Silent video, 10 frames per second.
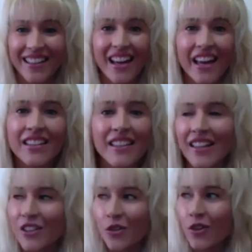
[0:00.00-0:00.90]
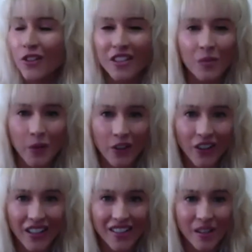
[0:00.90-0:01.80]
it's that sort of
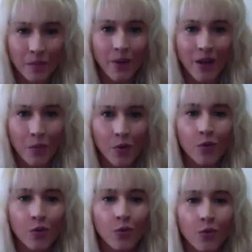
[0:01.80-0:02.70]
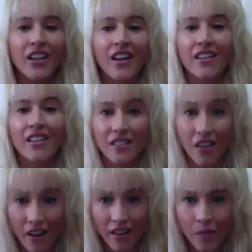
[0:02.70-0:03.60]
experience that people would get
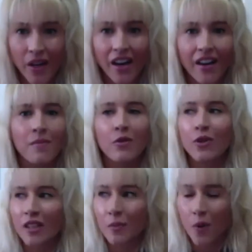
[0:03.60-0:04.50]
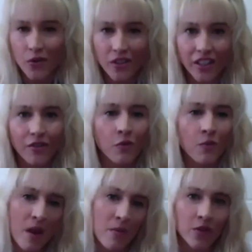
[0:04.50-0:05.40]
excited about and be really positive and
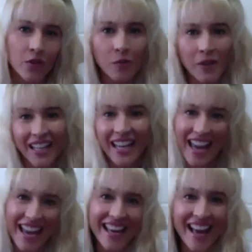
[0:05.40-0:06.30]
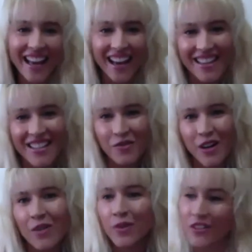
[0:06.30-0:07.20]
remember and talk about, like, hey, I did a
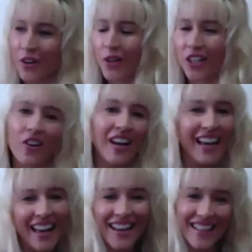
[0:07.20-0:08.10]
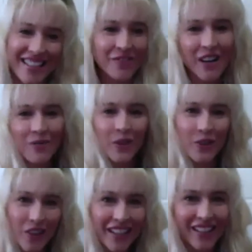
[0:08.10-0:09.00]
raid with Zoe, or hey, I did a raid with
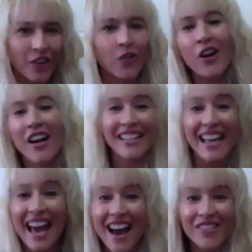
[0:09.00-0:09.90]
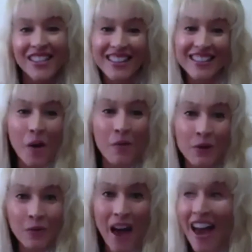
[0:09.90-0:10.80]
Cricket, or yeah, I was in this lobby
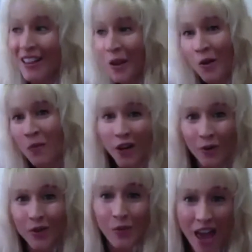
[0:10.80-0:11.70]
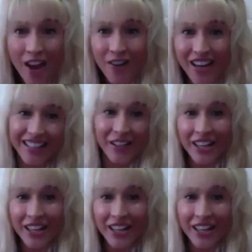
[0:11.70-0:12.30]
with Pat. Look what he was wearing.